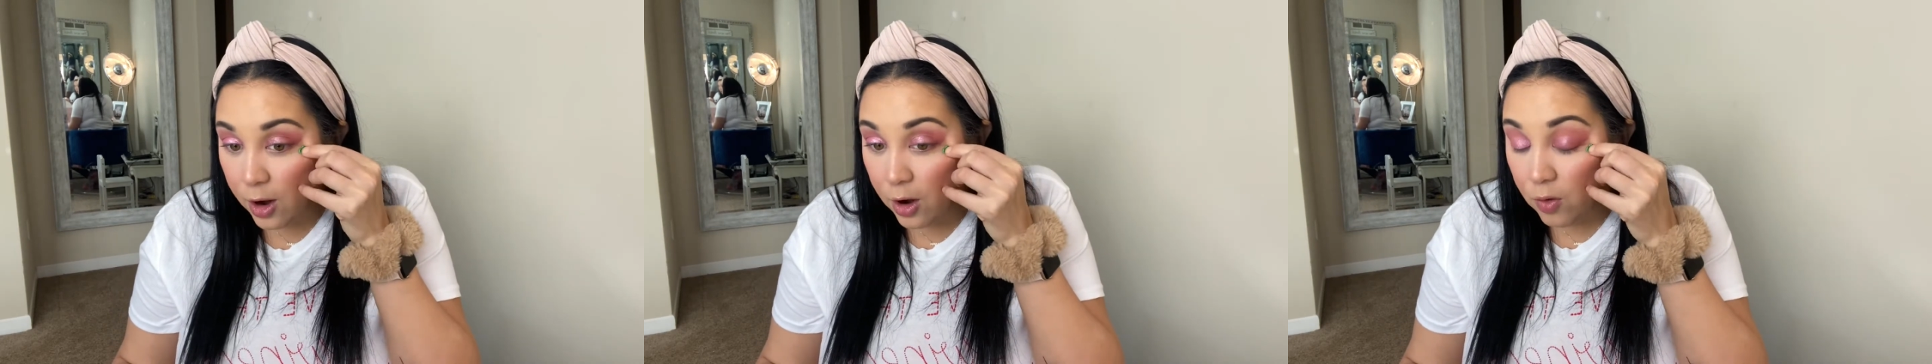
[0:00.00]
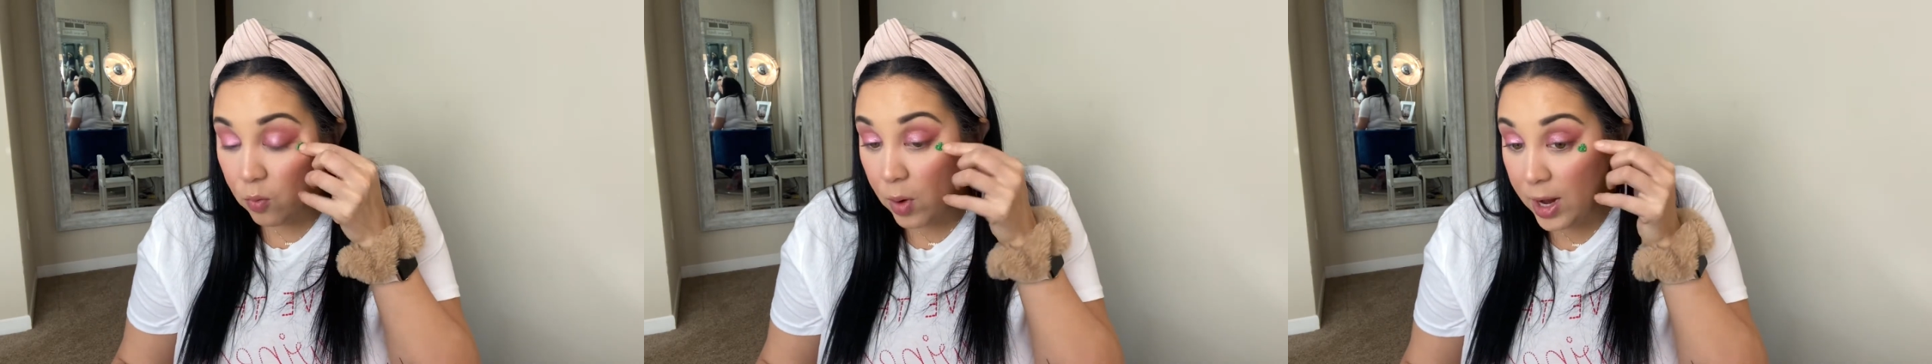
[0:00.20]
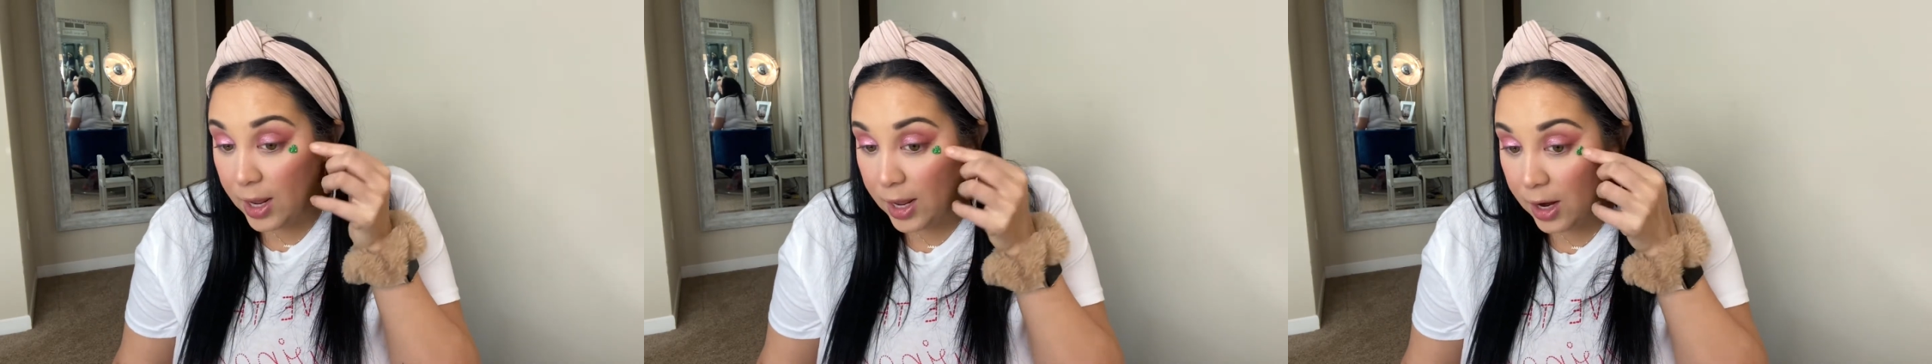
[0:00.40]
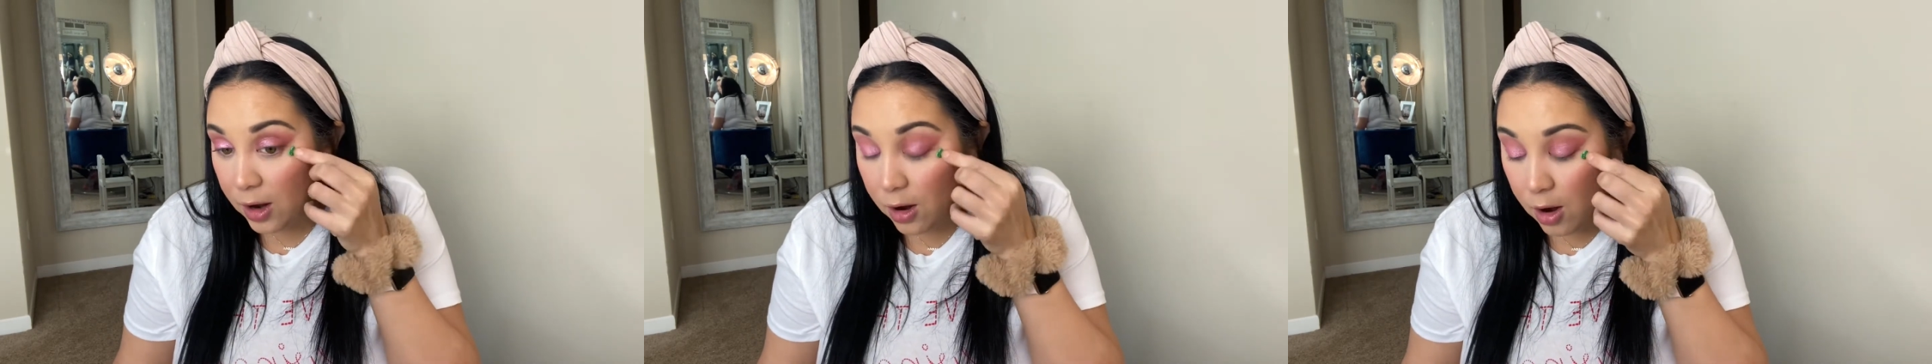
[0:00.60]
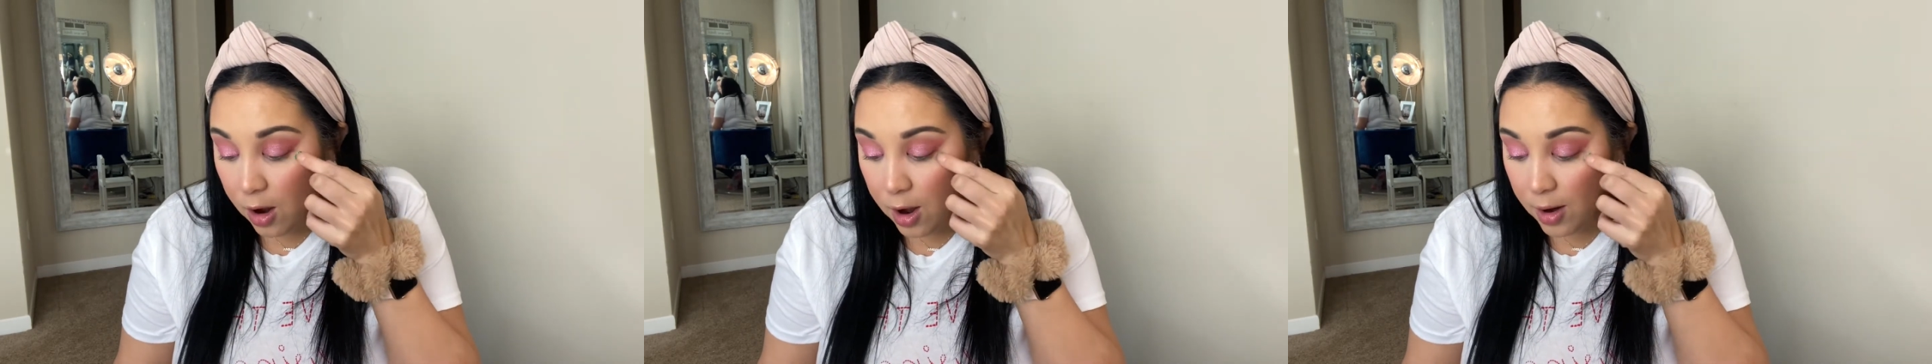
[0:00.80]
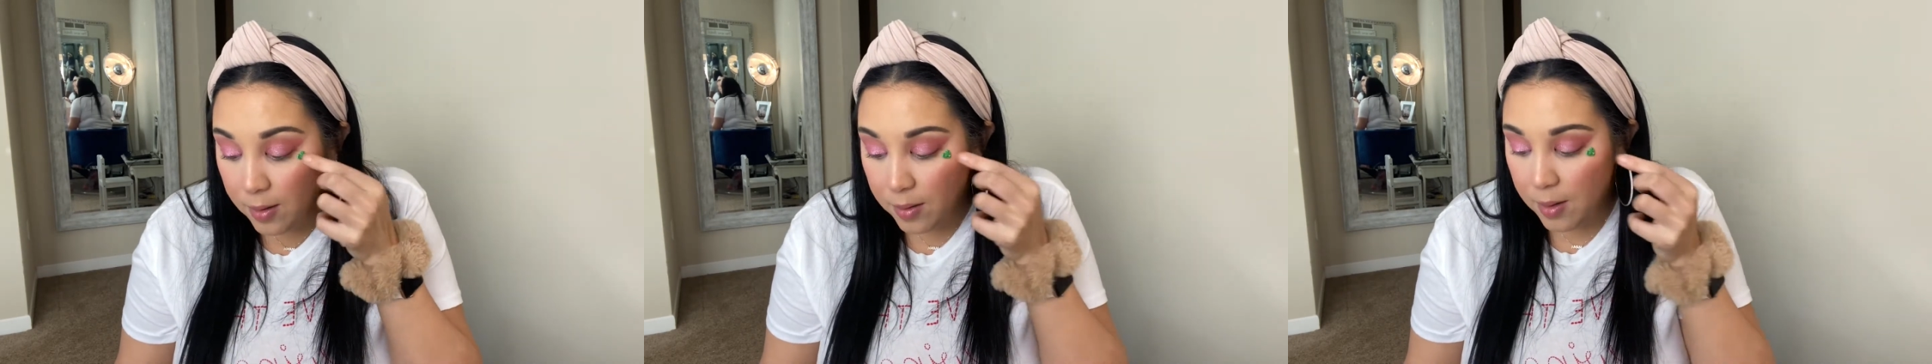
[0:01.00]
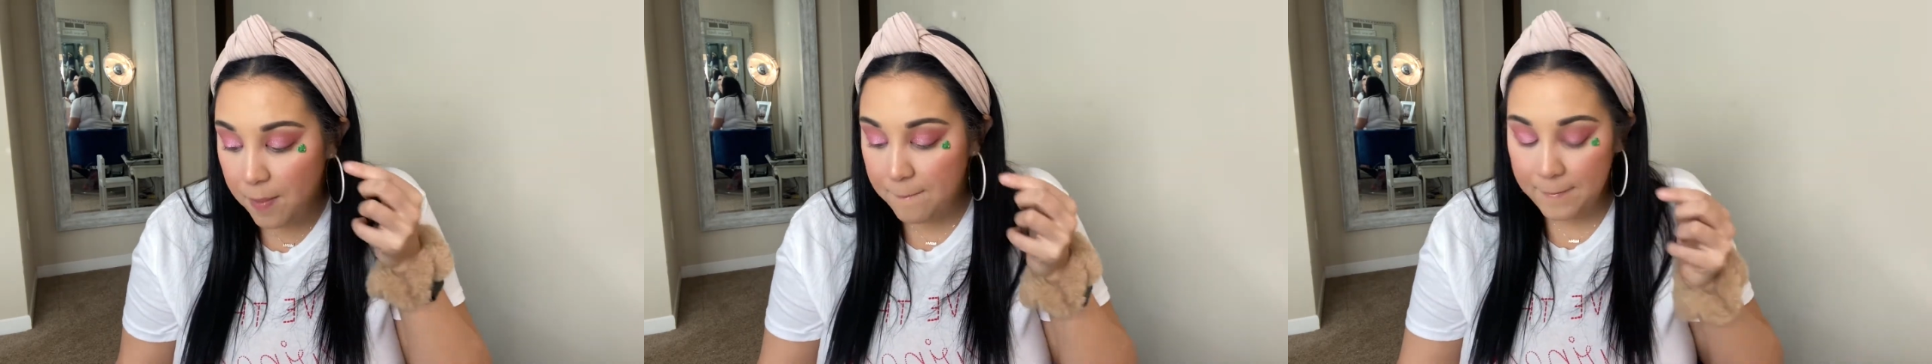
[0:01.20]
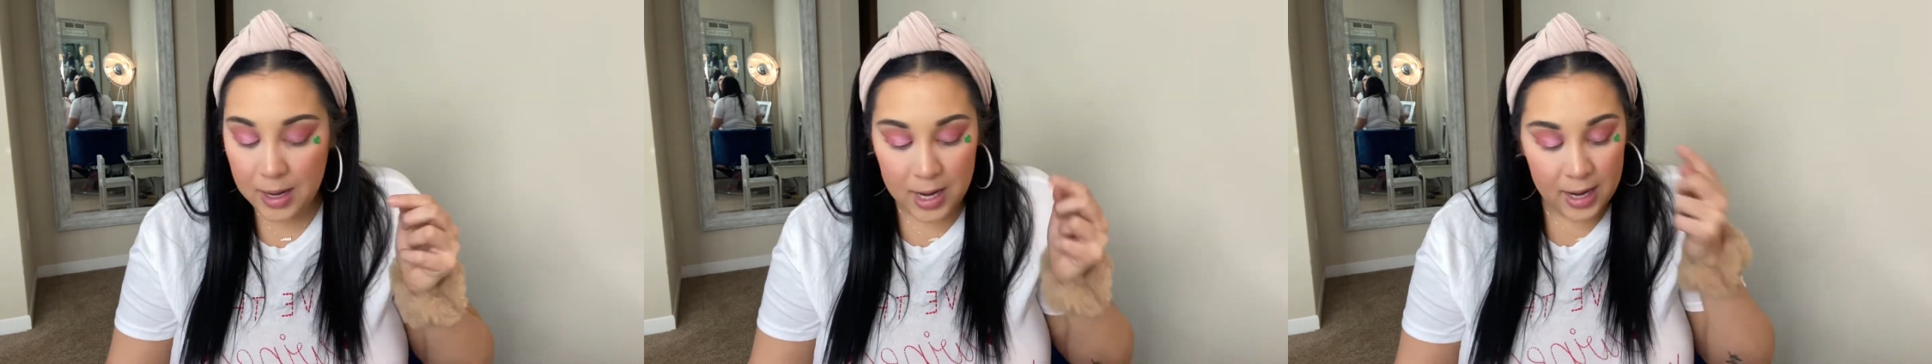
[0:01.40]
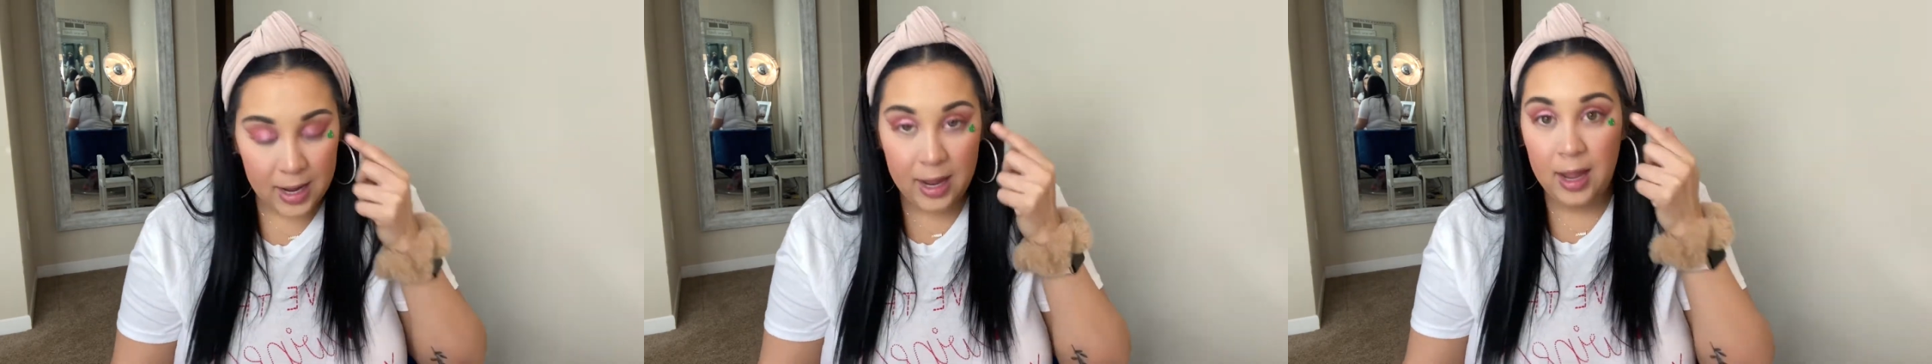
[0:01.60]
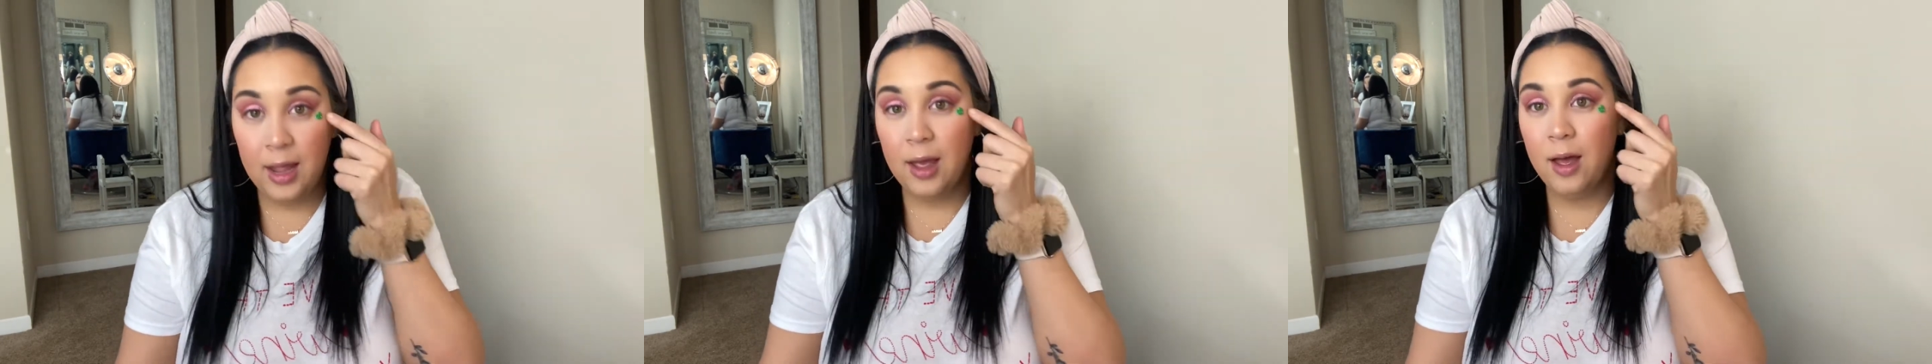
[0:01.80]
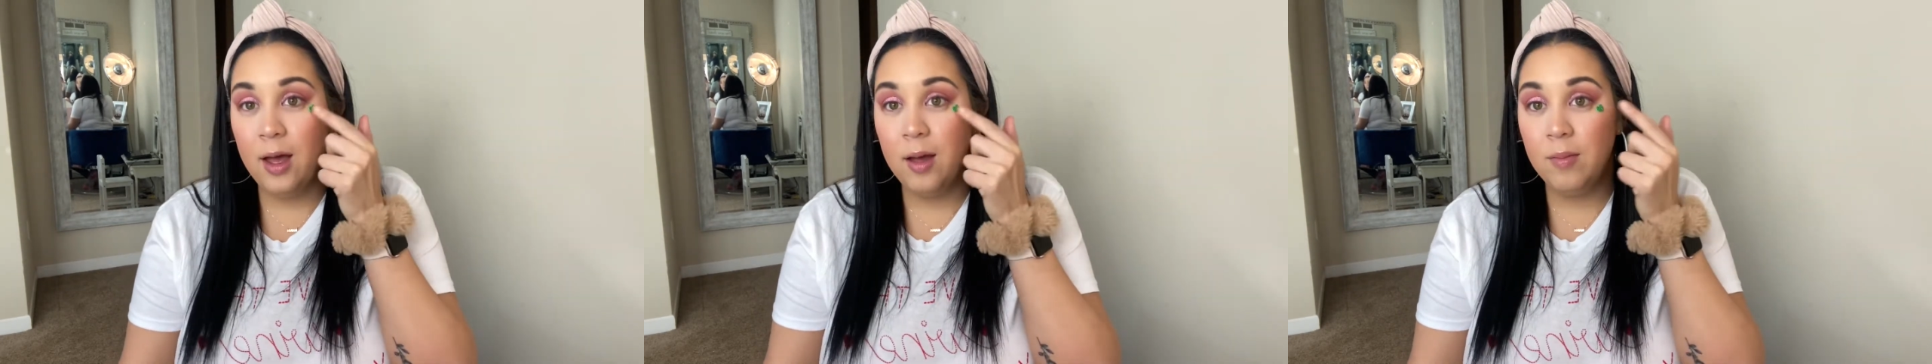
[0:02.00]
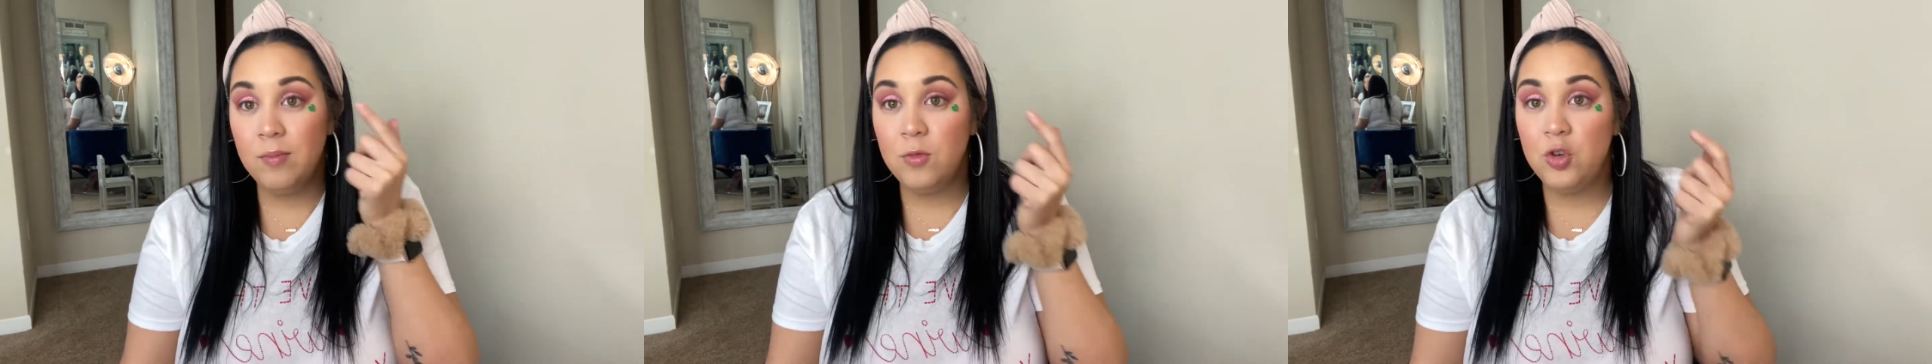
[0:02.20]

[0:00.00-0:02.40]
right here on my